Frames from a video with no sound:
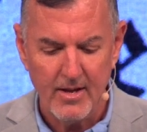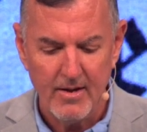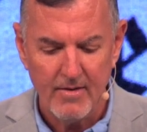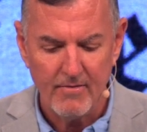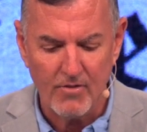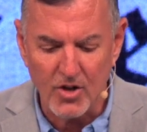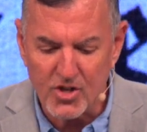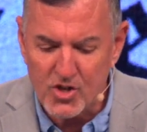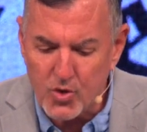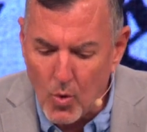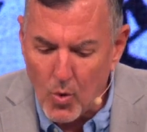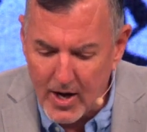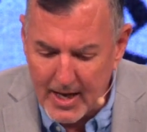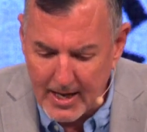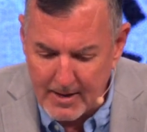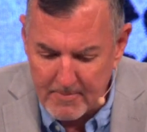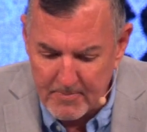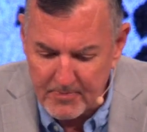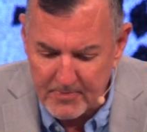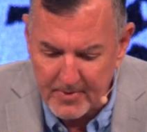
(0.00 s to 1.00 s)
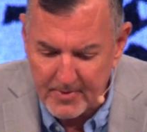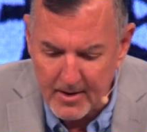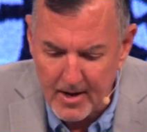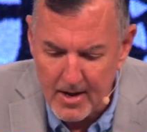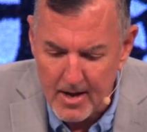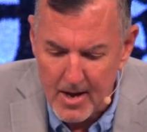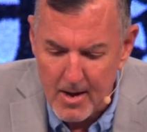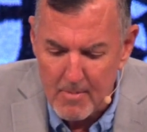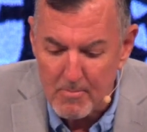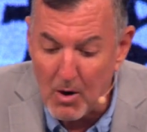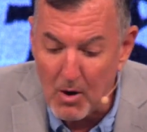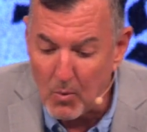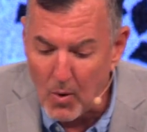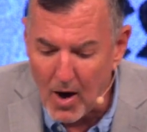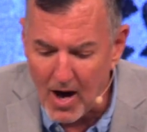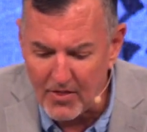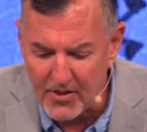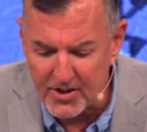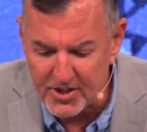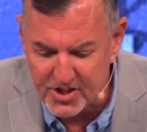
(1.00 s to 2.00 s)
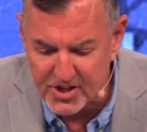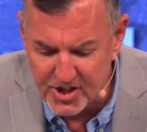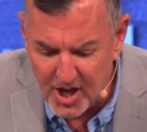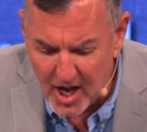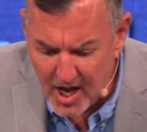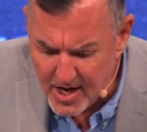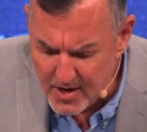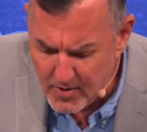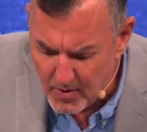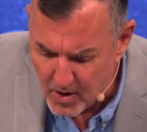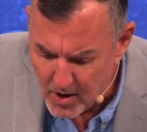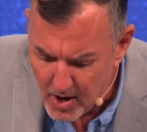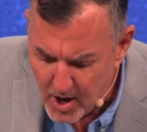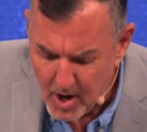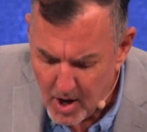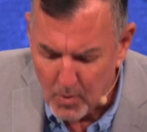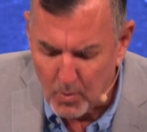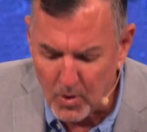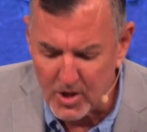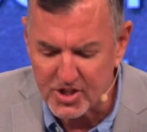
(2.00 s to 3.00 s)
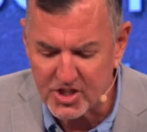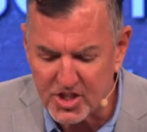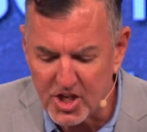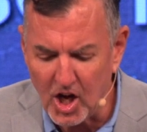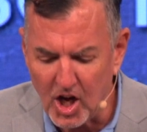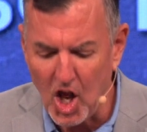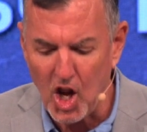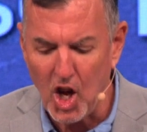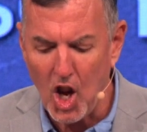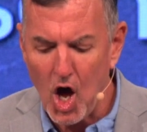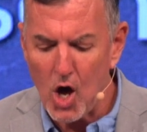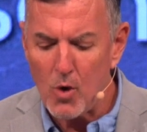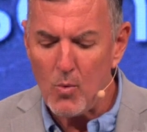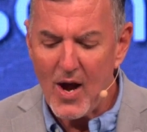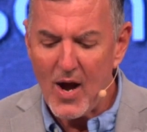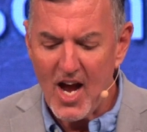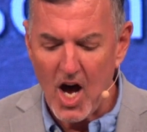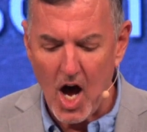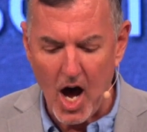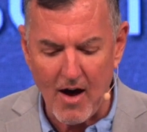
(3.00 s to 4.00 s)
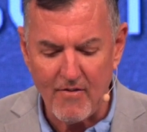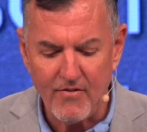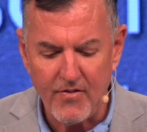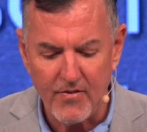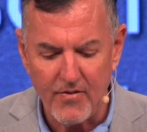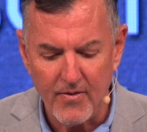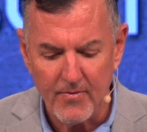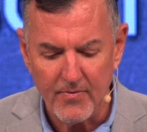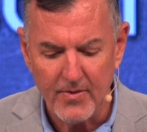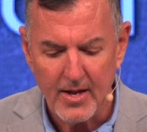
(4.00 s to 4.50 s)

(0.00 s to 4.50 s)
Verse 20 But while the Son was still a long way off,